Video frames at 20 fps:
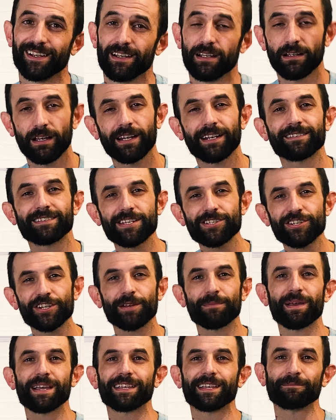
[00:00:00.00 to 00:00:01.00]
In addition to
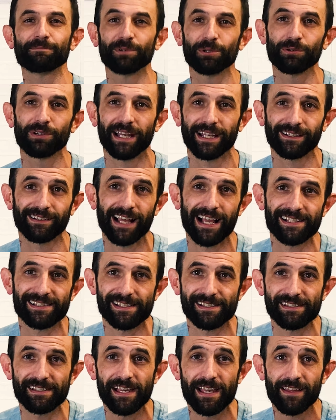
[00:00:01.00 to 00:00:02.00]
making blue light
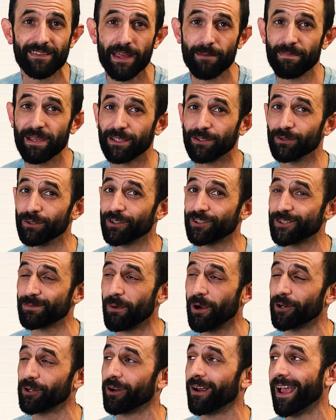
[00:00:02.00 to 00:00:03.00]
glasses that make you look
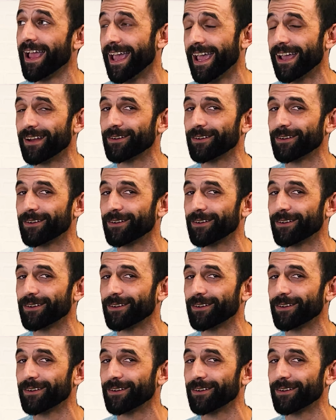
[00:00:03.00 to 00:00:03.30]
smarter and